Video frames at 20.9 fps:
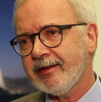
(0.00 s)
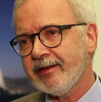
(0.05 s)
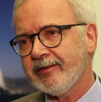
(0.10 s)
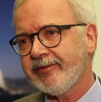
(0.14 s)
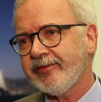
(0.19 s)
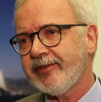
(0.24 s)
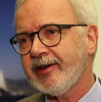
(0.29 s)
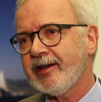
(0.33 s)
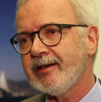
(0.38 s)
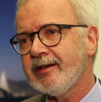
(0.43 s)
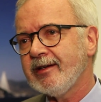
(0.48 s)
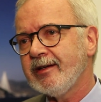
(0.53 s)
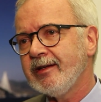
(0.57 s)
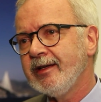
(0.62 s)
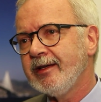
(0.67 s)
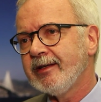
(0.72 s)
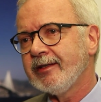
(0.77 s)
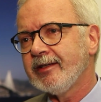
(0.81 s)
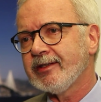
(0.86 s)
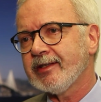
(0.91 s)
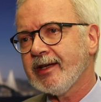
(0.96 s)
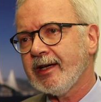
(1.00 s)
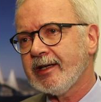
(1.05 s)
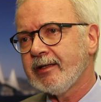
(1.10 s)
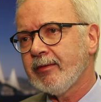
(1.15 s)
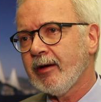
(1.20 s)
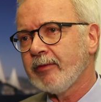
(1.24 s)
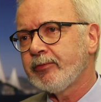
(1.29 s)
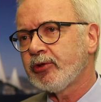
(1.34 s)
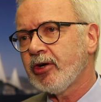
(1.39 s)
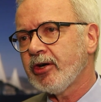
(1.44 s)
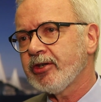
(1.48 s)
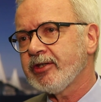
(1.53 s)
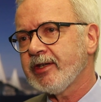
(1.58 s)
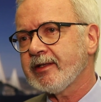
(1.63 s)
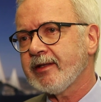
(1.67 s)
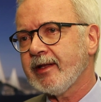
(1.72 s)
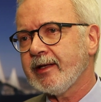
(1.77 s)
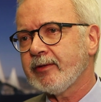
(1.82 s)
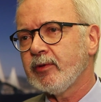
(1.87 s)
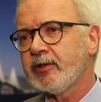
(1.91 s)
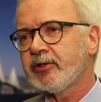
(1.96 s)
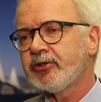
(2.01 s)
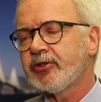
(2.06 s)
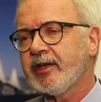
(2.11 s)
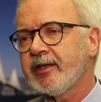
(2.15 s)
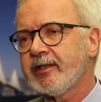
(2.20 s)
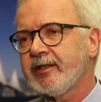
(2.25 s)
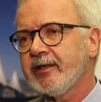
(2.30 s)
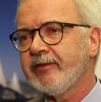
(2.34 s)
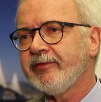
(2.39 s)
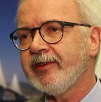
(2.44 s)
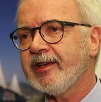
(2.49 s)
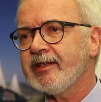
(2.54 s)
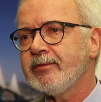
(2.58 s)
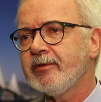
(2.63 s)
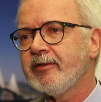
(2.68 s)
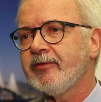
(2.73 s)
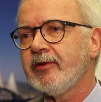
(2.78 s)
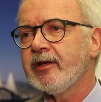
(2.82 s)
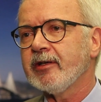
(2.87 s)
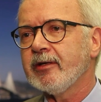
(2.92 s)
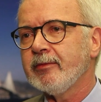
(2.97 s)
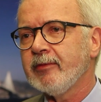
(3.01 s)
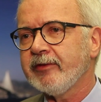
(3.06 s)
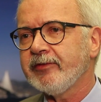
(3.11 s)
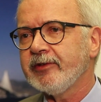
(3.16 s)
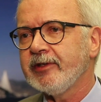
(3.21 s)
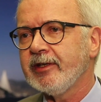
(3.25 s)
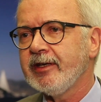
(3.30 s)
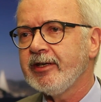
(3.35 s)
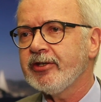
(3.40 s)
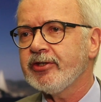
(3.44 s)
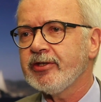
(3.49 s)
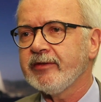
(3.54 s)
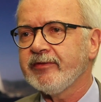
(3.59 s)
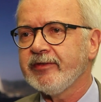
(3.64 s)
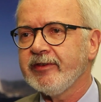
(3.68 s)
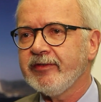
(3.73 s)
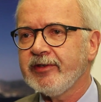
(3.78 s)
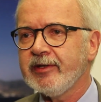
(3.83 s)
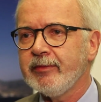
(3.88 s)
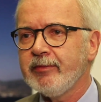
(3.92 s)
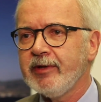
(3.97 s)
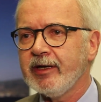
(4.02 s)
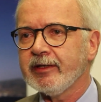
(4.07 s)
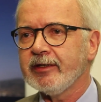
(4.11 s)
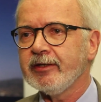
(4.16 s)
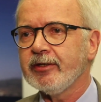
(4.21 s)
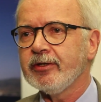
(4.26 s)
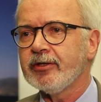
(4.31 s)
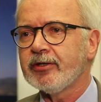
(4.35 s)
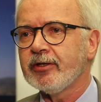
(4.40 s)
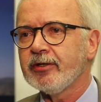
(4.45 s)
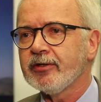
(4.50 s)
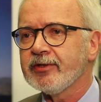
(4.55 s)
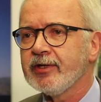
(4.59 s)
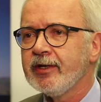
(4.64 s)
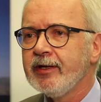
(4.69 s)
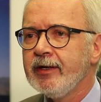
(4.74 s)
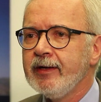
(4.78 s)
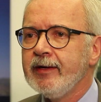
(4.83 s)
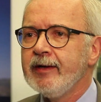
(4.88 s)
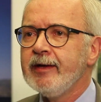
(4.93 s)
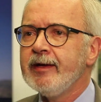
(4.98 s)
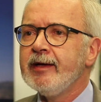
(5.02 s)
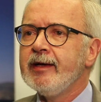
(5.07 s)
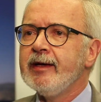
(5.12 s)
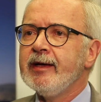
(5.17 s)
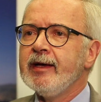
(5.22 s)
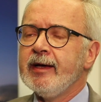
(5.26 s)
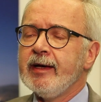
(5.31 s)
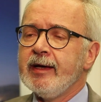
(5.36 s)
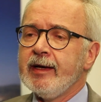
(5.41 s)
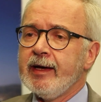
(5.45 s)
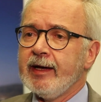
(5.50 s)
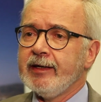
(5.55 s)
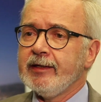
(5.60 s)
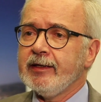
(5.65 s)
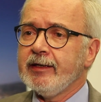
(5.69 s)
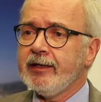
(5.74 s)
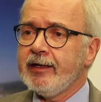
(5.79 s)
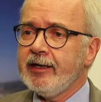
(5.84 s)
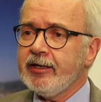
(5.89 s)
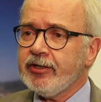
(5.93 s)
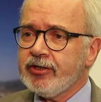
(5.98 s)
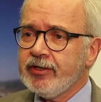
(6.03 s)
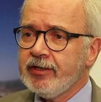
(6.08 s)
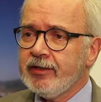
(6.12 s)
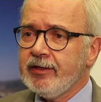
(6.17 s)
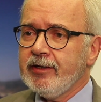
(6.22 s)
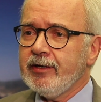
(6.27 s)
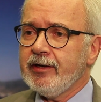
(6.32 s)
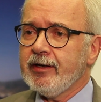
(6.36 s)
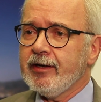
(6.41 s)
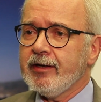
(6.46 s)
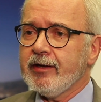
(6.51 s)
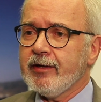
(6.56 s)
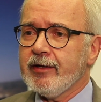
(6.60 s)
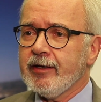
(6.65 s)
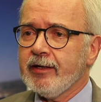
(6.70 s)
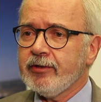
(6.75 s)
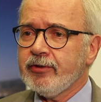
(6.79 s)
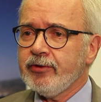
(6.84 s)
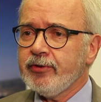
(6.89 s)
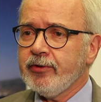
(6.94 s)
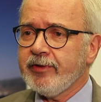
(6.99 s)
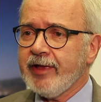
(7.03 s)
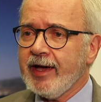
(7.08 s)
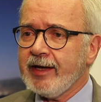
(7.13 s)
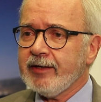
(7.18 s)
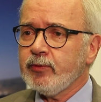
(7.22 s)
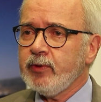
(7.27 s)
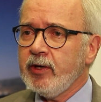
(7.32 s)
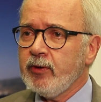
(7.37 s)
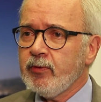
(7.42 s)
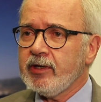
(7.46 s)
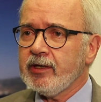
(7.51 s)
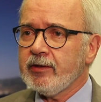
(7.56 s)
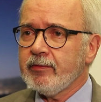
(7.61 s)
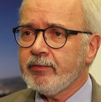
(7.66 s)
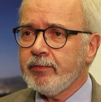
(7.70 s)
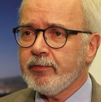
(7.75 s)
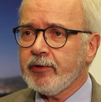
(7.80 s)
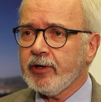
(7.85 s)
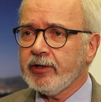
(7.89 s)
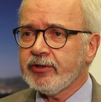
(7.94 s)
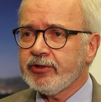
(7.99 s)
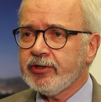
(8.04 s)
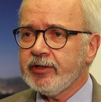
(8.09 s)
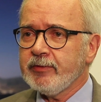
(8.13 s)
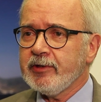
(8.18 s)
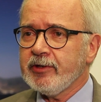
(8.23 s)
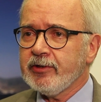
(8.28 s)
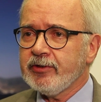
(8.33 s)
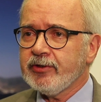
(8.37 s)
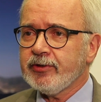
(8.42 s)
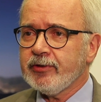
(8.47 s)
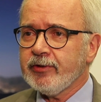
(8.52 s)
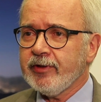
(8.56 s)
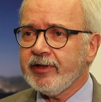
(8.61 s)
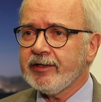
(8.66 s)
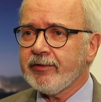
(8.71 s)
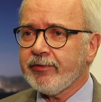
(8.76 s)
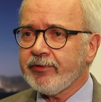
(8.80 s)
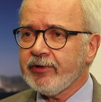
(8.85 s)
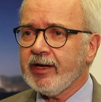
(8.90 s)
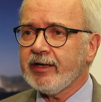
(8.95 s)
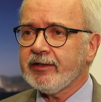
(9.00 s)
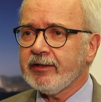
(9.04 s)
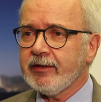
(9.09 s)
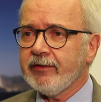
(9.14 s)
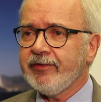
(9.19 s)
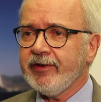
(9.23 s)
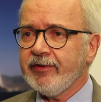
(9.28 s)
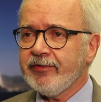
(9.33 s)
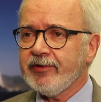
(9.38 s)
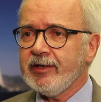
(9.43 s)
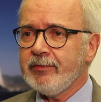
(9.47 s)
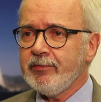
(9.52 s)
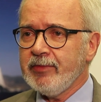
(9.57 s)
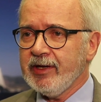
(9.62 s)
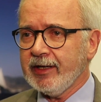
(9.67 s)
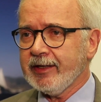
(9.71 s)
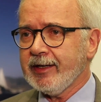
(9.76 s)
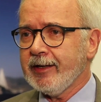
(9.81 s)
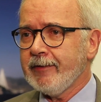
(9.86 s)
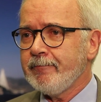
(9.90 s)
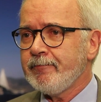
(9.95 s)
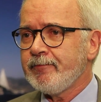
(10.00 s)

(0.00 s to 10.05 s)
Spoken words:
the fund decided about projects that will trigger an investment volume of an additional 50 billion euros. And in addition to that, we will contribute to the 315 billion